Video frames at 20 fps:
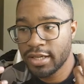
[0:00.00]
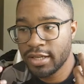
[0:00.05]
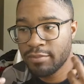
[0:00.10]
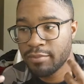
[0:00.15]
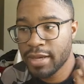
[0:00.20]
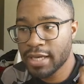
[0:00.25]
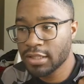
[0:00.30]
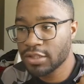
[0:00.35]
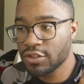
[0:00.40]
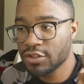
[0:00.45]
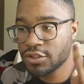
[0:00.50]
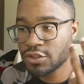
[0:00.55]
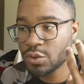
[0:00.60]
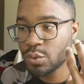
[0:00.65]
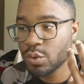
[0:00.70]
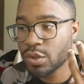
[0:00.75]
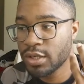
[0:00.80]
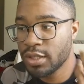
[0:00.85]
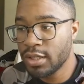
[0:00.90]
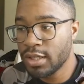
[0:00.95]
and make the
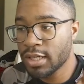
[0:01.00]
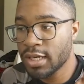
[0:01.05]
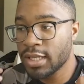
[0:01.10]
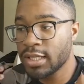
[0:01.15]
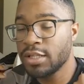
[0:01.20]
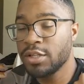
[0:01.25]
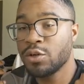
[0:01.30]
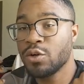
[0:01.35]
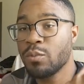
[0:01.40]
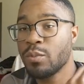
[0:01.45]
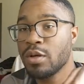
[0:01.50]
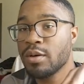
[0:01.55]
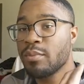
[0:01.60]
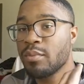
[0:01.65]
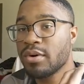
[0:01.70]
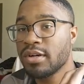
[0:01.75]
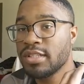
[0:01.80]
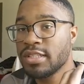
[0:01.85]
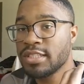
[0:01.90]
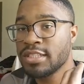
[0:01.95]
store look a little bit
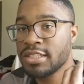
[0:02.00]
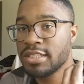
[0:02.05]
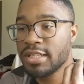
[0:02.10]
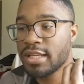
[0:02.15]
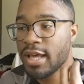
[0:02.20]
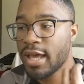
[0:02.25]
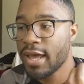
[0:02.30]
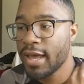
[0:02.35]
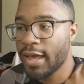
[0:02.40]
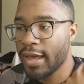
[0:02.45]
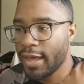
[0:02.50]
more legit